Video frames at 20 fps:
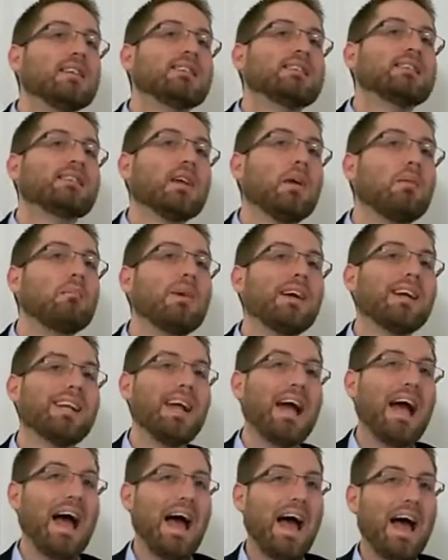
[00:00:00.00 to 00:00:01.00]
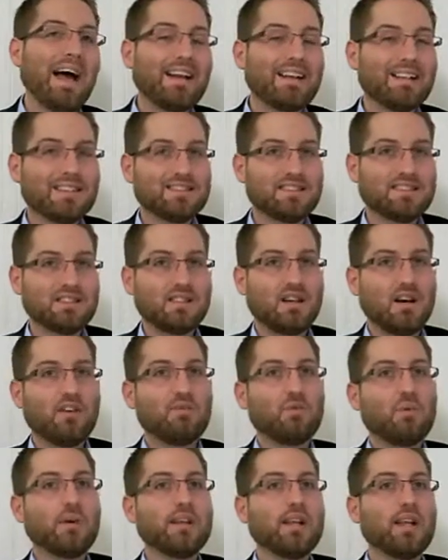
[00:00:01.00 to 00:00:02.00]
somebody added
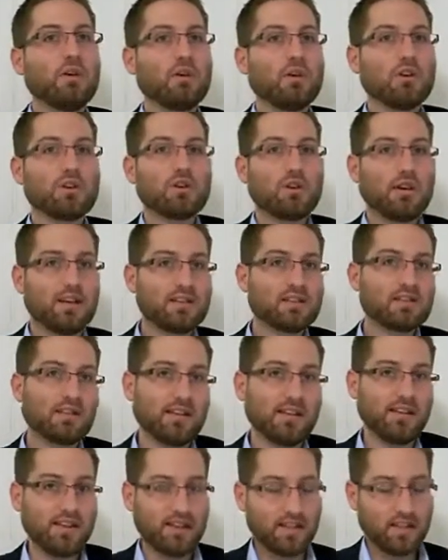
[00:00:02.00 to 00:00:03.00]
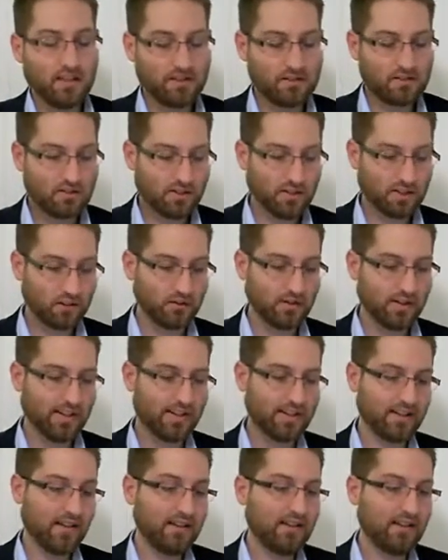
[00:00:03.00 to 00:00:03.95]
stuff when they were translating it into the Greek.